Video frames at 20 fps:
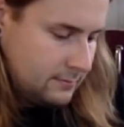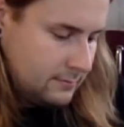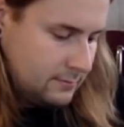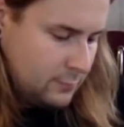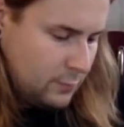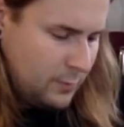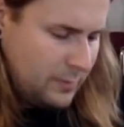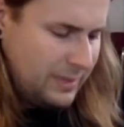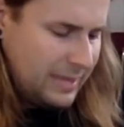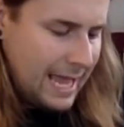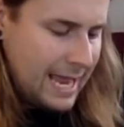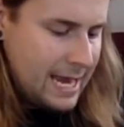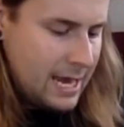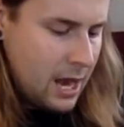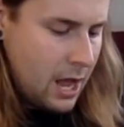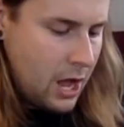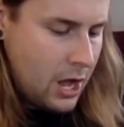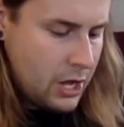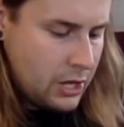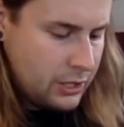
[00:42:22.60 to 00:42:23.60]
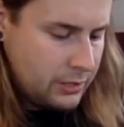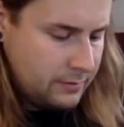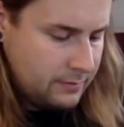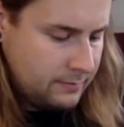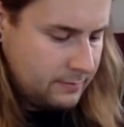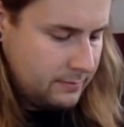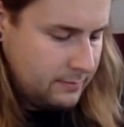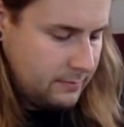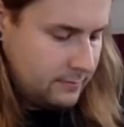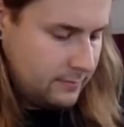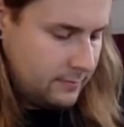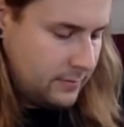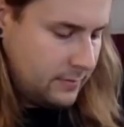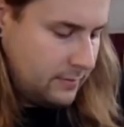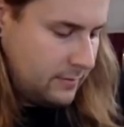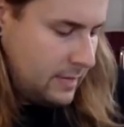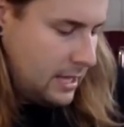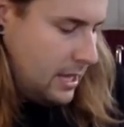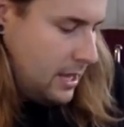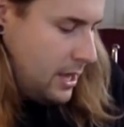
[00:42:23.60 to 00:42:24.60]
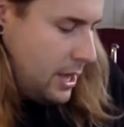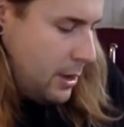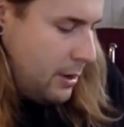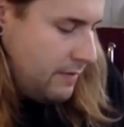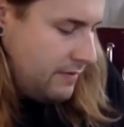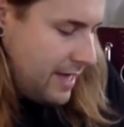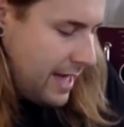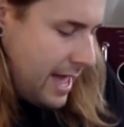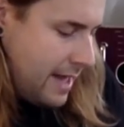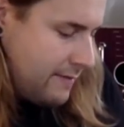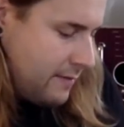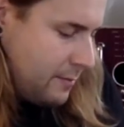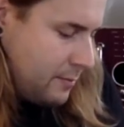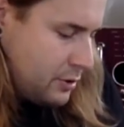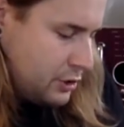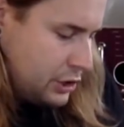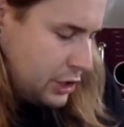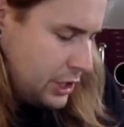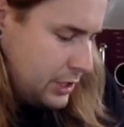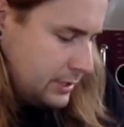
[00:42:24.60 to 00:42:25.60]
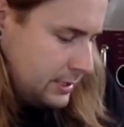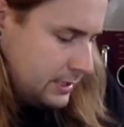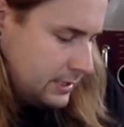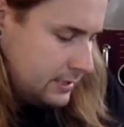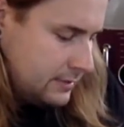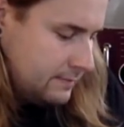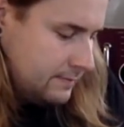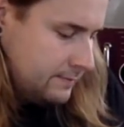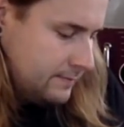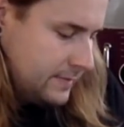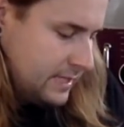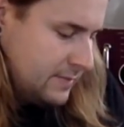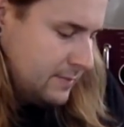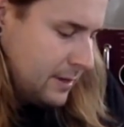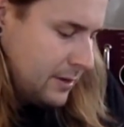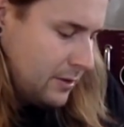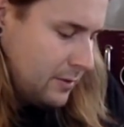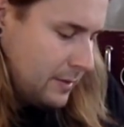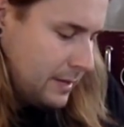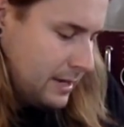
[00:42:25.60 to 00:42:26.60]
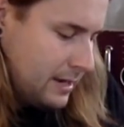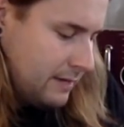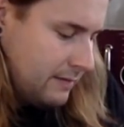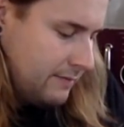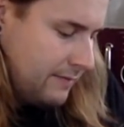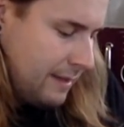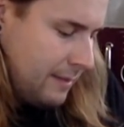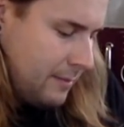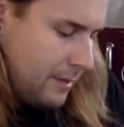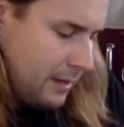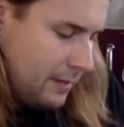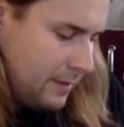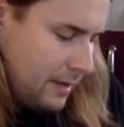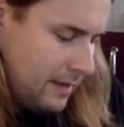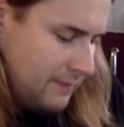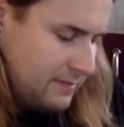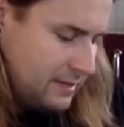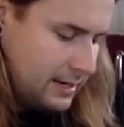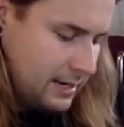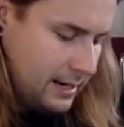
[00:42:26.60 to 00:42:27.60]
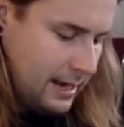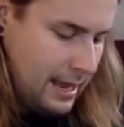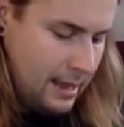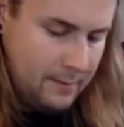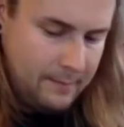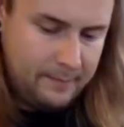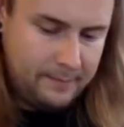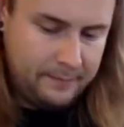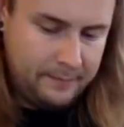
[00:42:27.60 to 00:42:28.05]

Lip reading: What they know? Who have they ever produced? This might not be enough fabric, but I've done it now.